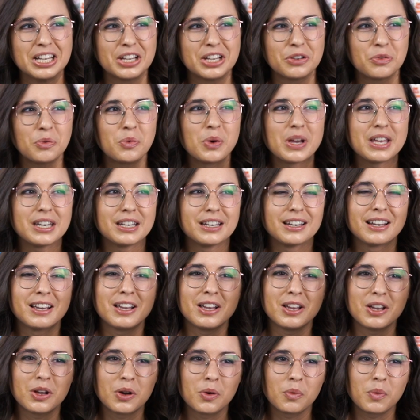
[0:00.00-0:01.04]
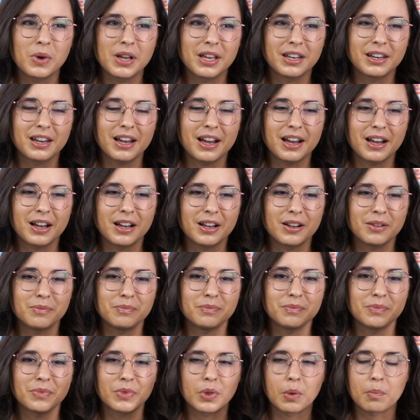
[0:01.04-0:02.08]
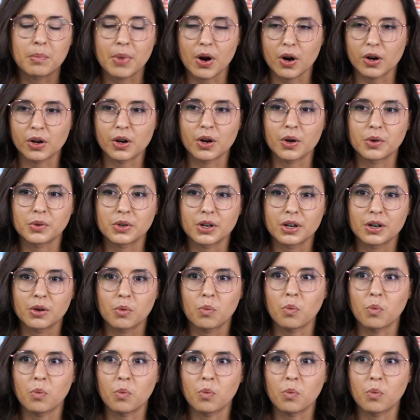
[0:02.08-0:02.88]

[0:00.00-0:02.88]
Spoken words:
when the bar owner,